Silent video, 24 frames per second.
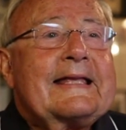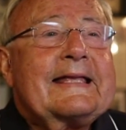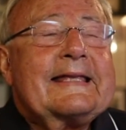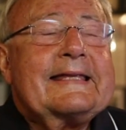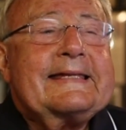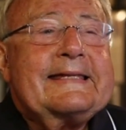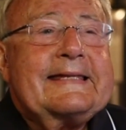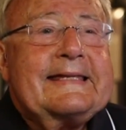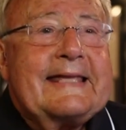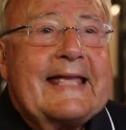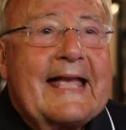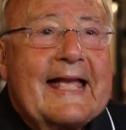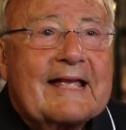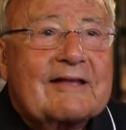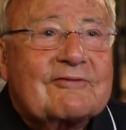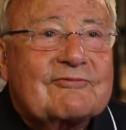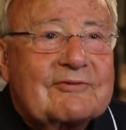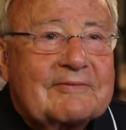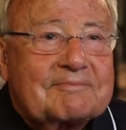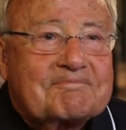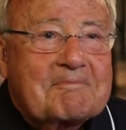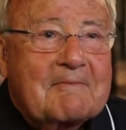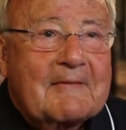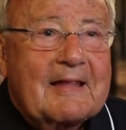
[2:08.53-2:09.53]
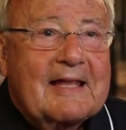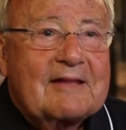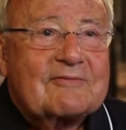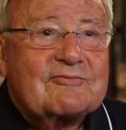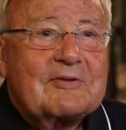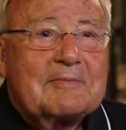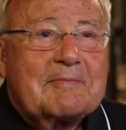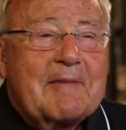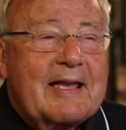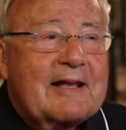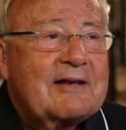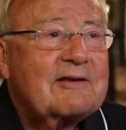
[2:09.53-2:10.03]
Yes. As a
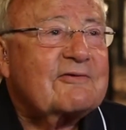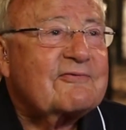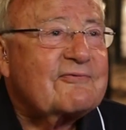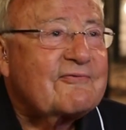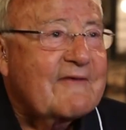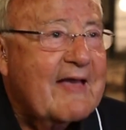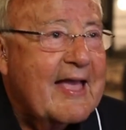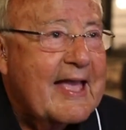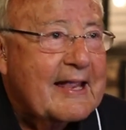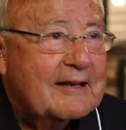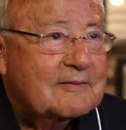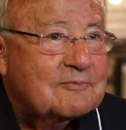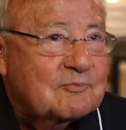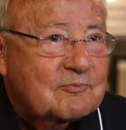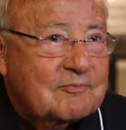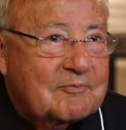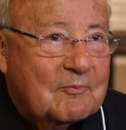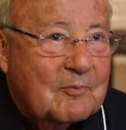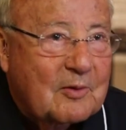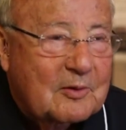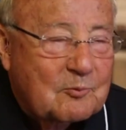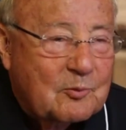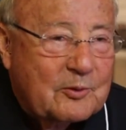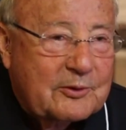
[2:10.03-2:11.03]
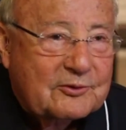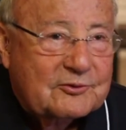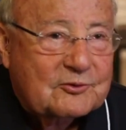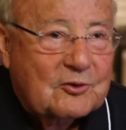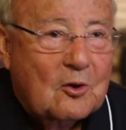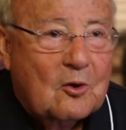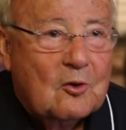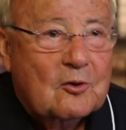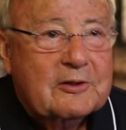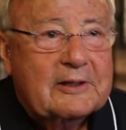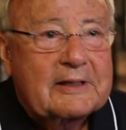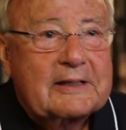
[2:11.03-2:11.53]
matter of fact, when we're
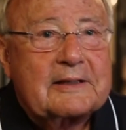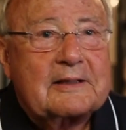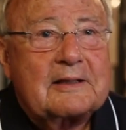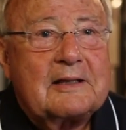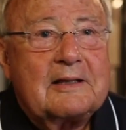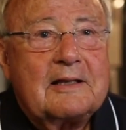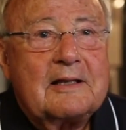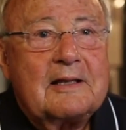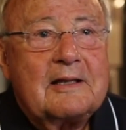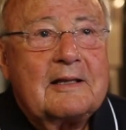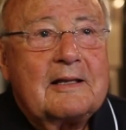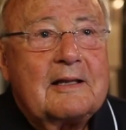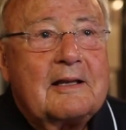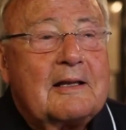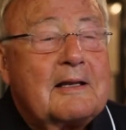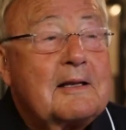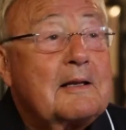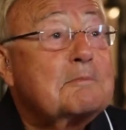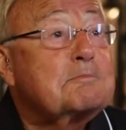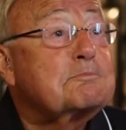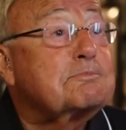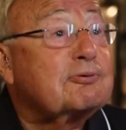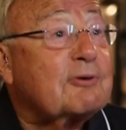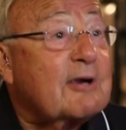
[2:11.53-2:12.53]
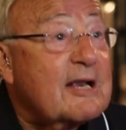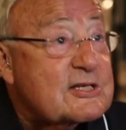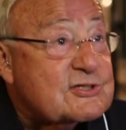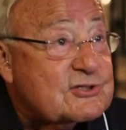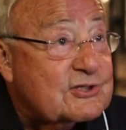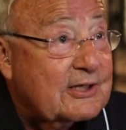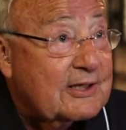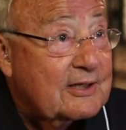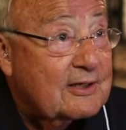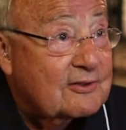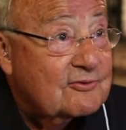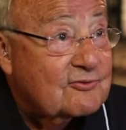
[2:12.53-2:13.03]
talking
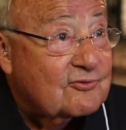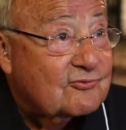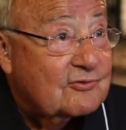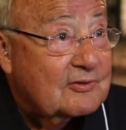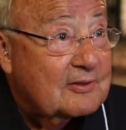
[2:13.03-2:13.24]
presidents,